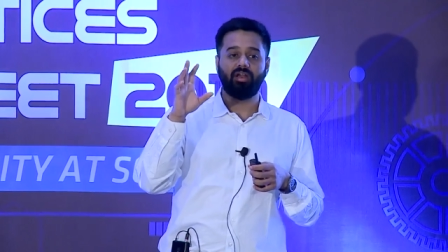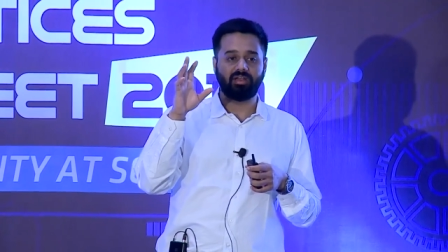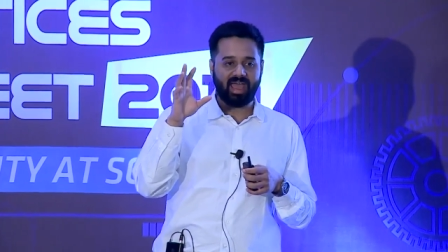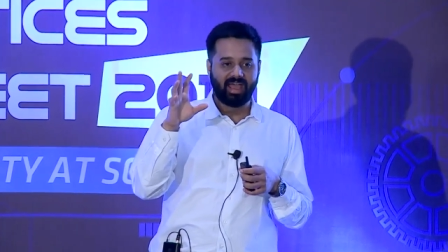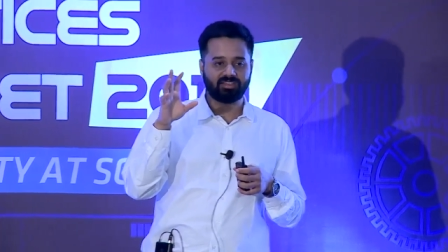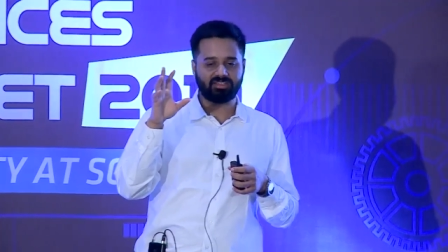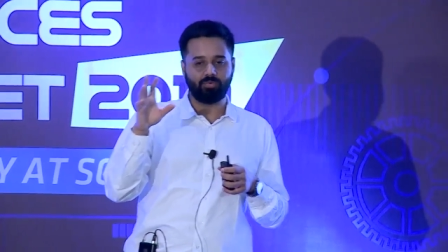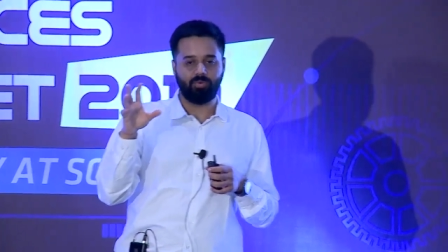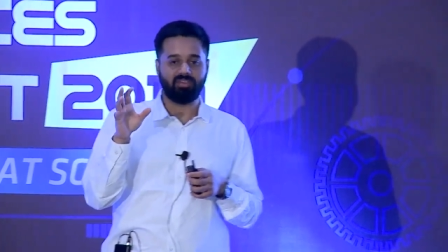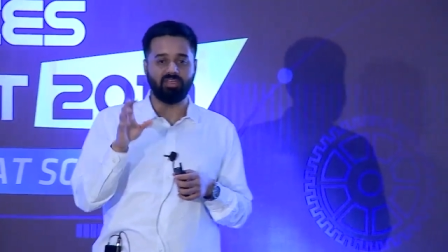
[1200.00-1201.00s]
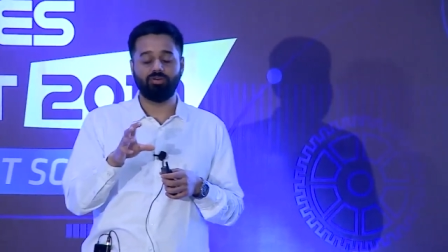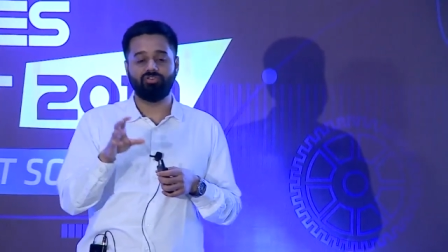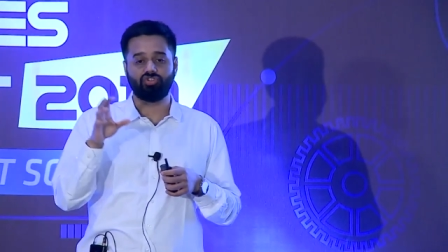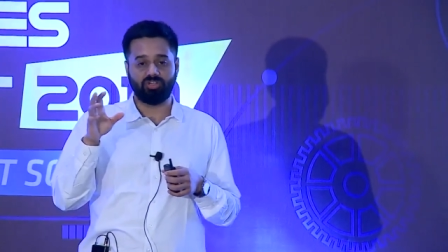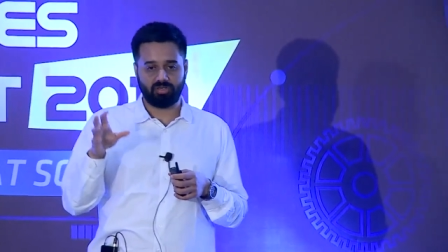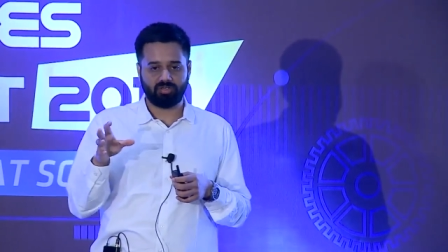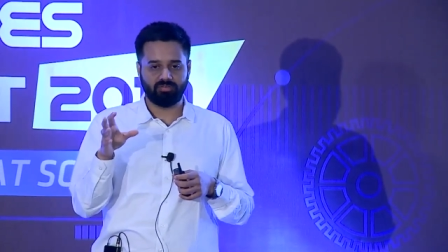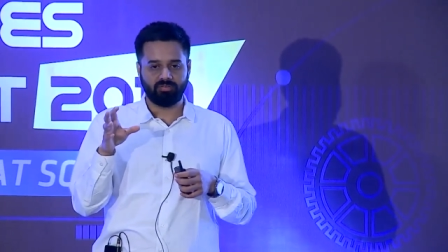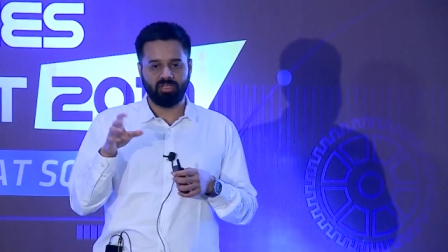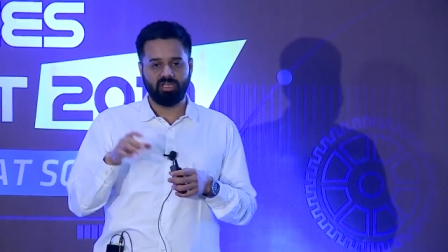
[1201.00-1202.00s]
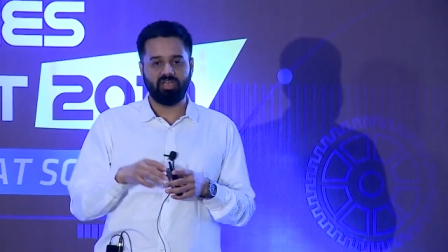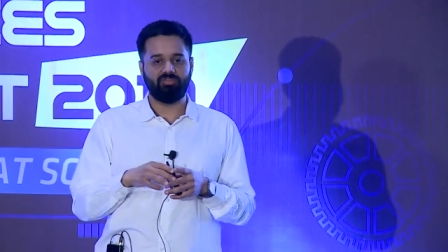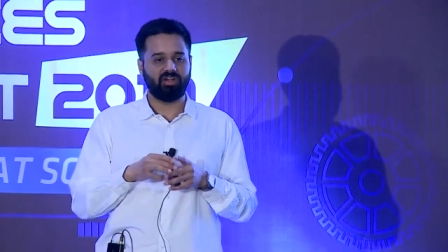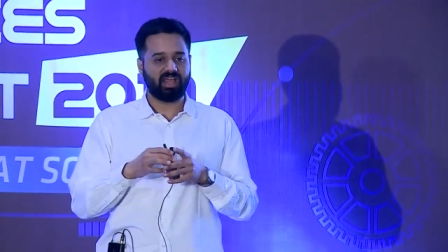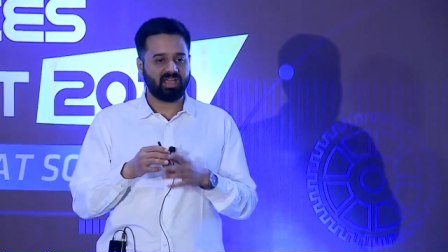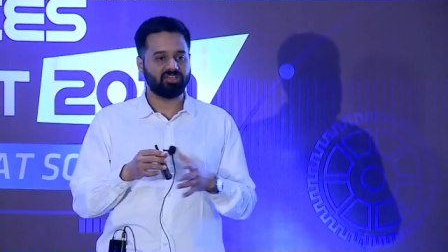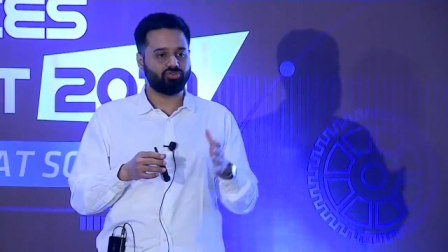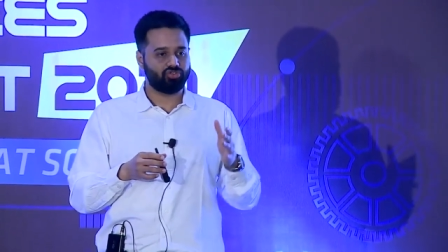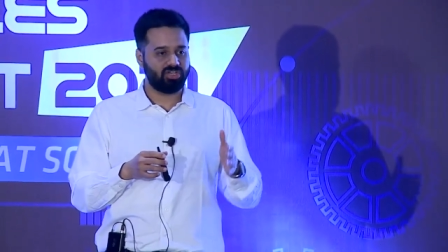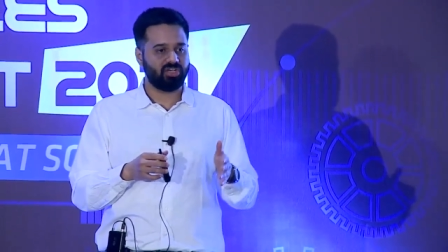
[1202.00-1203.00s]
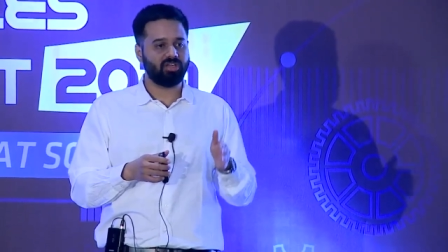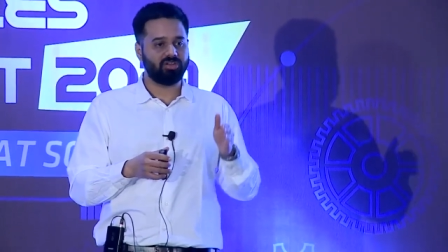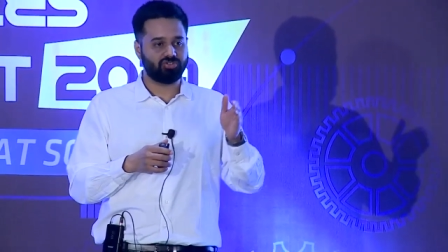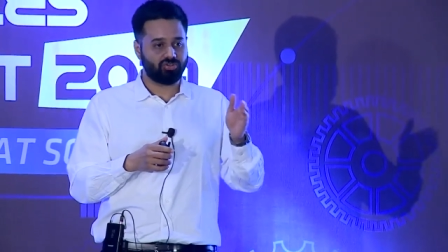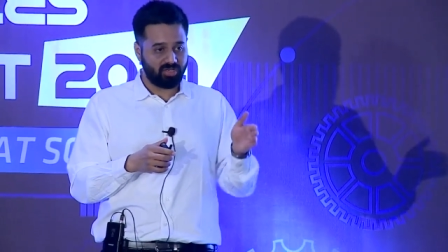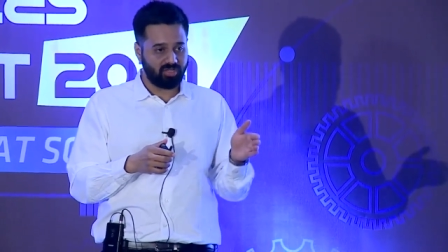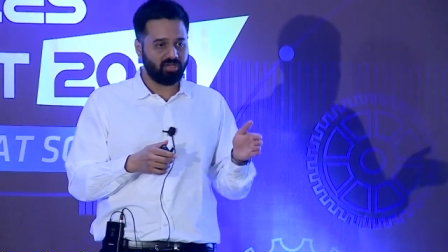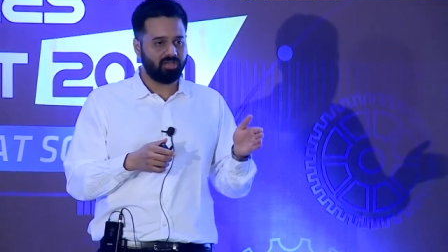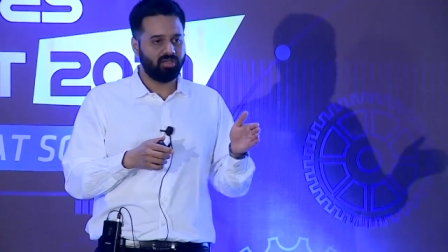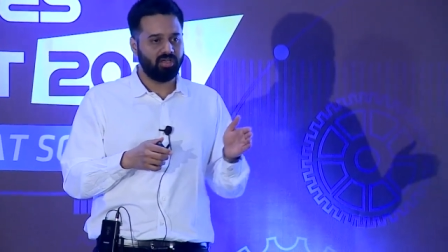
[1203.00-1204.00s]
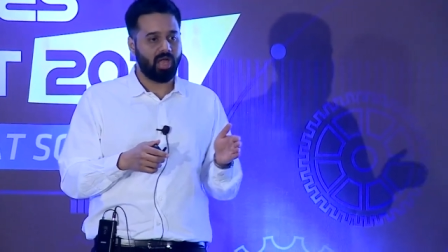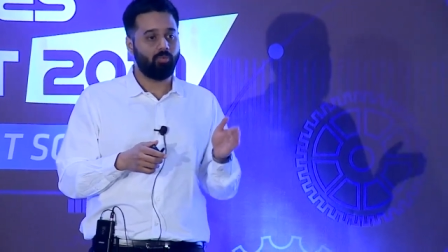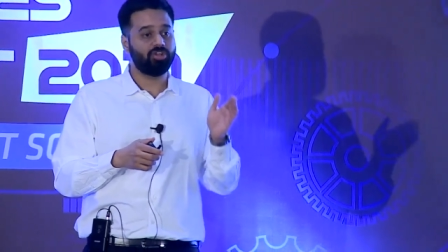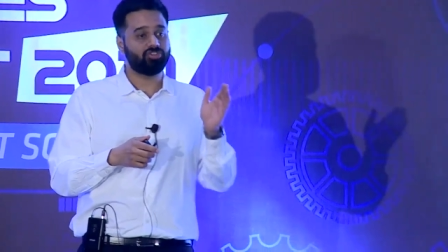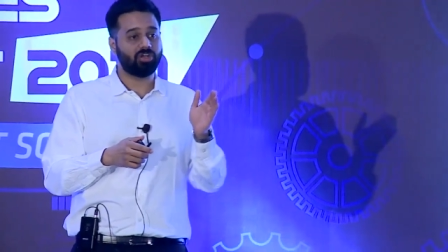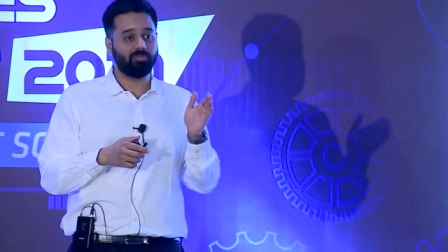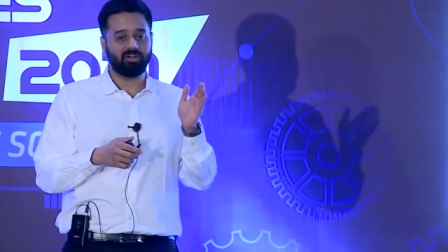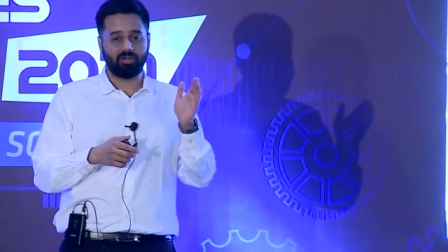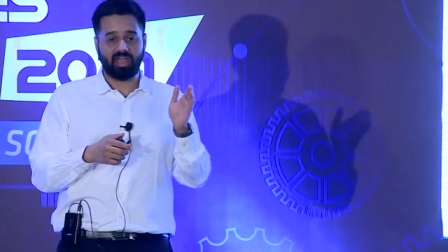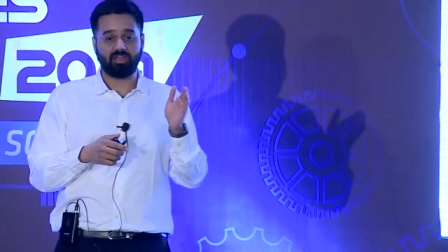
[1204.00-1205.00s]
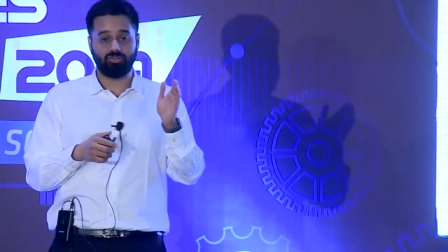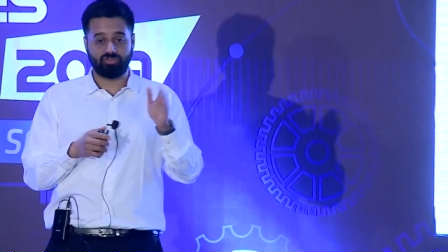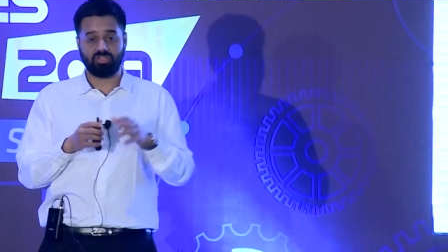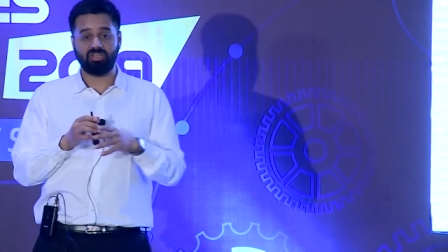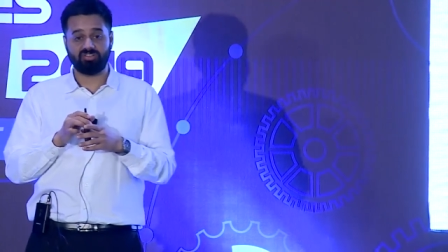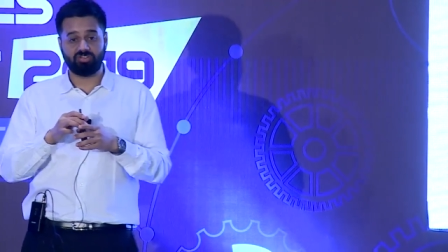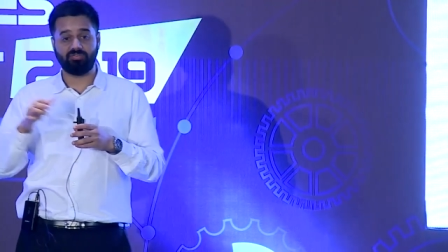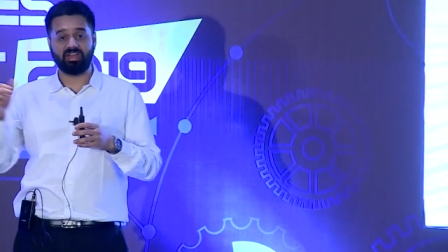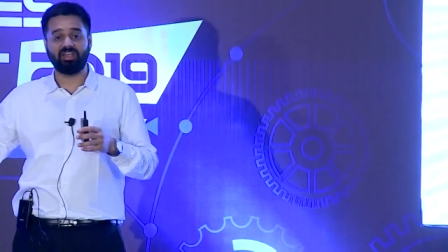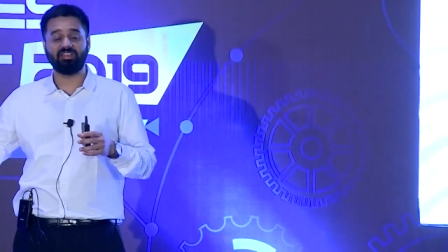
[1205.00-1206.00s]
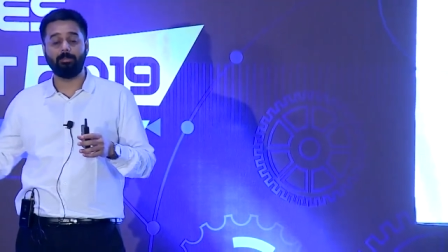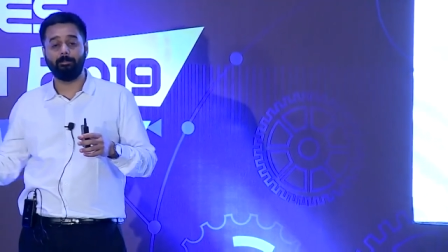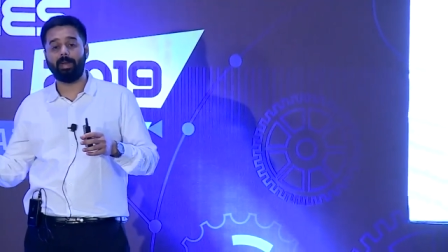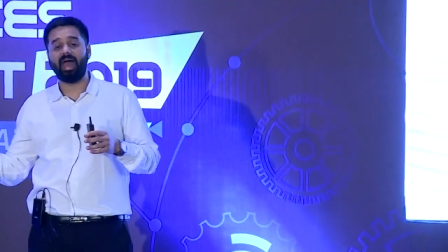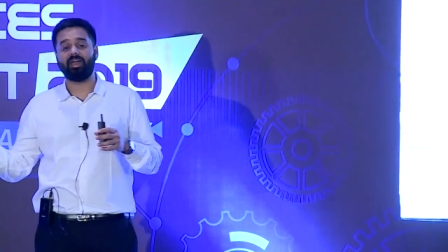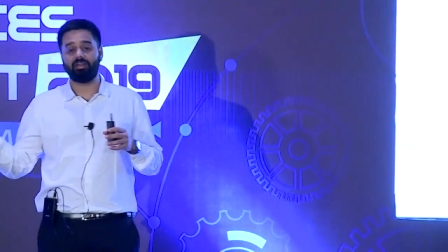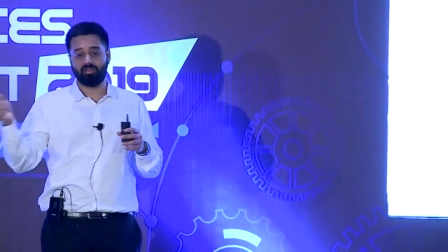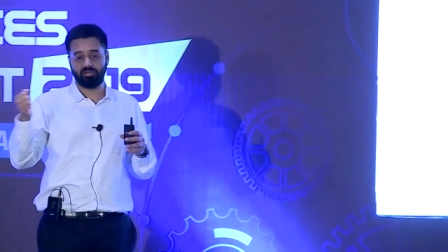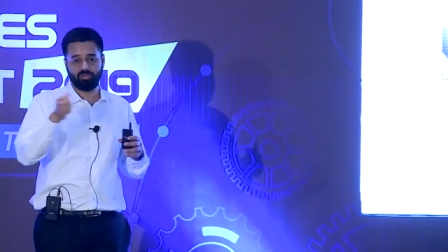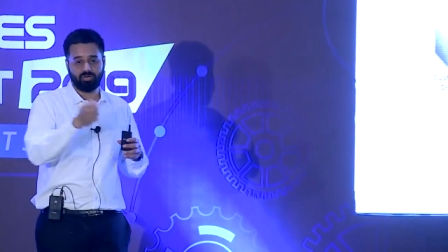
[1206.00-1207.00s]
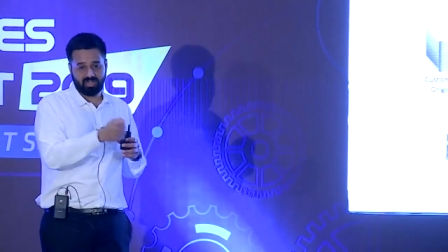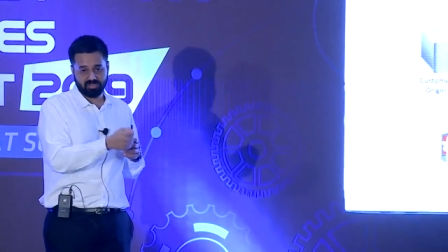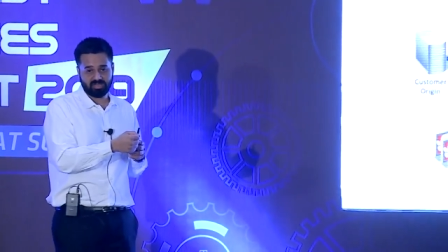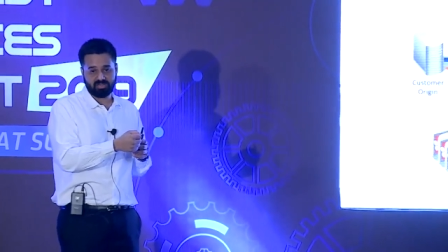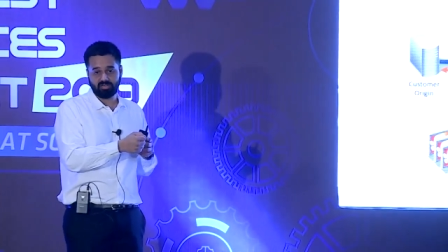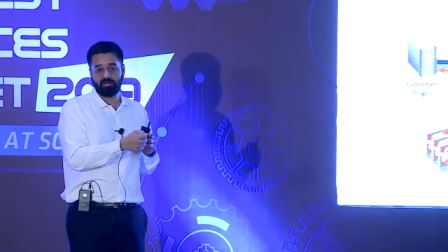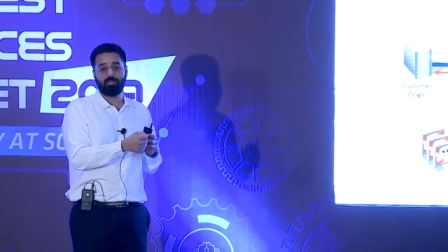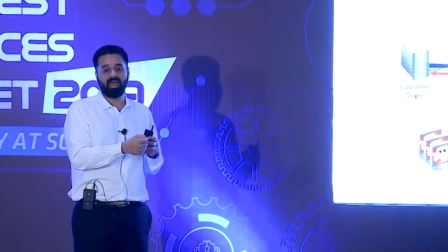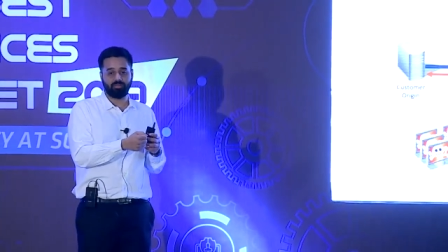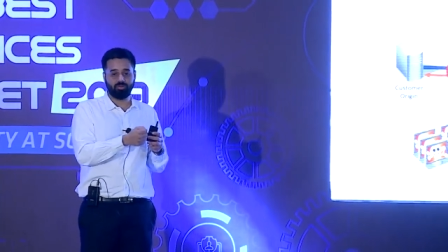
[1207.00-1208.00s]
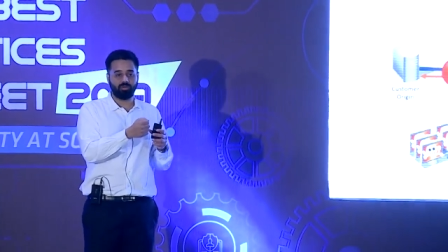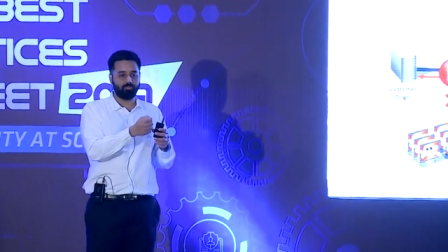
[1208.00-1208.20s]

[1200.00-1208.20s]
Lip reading: attacks where they originate. If an attack is originating in Australia, I want to stop that attack in Australia instead of getting them back to your data center in Bangalore or